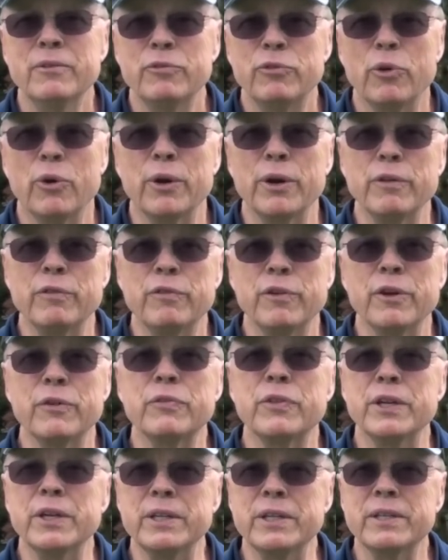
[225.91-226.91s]
40,
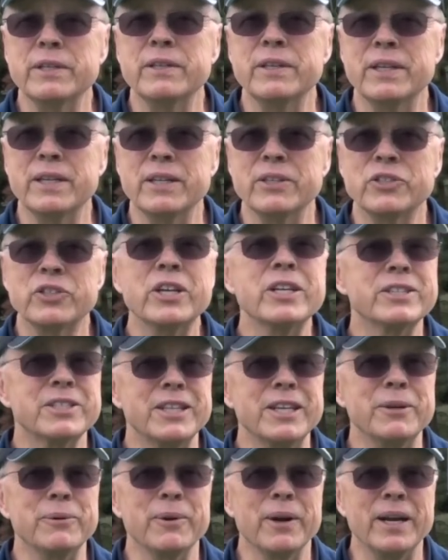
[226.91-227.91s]
50, uh,
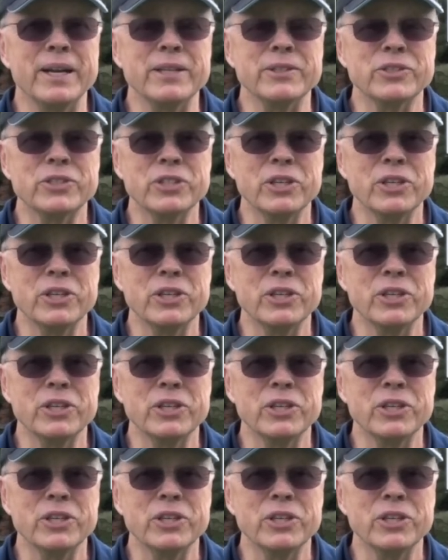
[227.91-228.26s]
60 range.